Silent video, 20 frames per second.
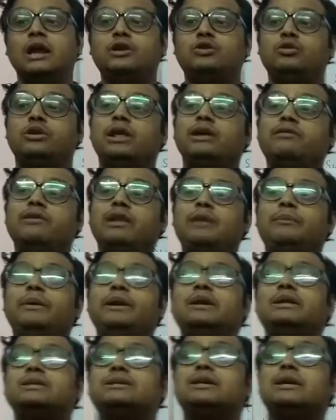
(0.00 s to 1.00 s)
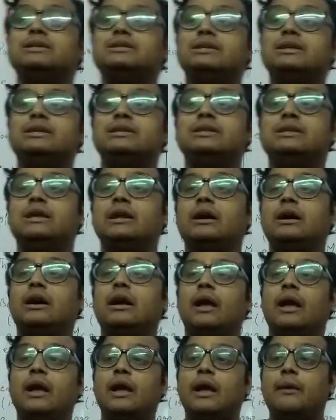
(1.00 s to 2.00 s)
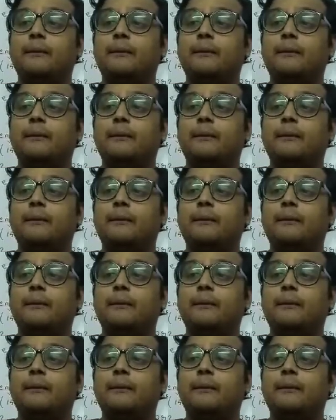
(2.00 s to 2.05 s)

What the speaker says: Today we will be discussing the